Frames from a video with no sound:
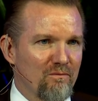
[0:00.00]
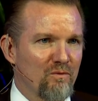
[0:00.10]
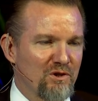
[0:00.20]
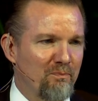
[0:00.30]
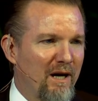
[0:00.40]

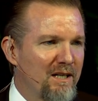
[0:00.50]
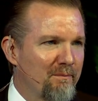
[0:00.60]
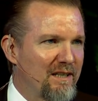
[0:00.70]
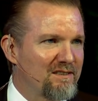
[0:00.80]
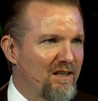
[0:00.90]
respond
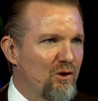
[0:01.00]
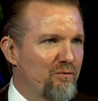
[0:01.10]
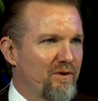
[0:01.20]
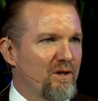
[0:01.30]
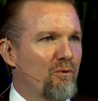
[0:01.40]

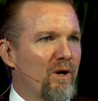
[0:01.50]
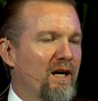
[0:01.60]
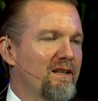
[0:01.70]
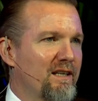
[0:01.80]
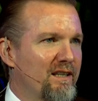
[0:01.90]
myself in a way
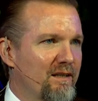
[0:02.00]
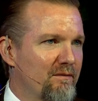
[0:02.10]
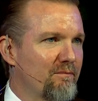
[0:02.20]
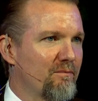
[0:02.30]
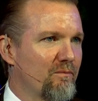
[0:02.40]
I think that
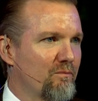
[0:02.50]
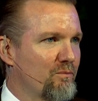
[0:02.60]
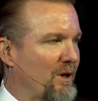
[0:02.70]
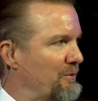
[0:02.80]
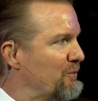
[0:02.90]

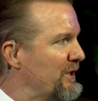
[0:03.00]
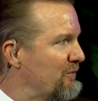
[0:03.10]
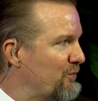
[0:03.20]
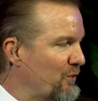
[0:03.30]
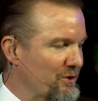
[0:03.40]
probably
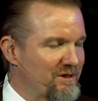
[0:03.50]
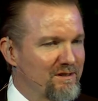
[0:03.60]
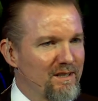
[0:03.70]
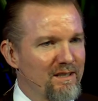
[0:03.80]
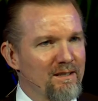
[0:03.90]

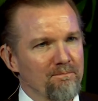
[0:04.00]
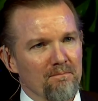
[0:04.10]
reinforces it.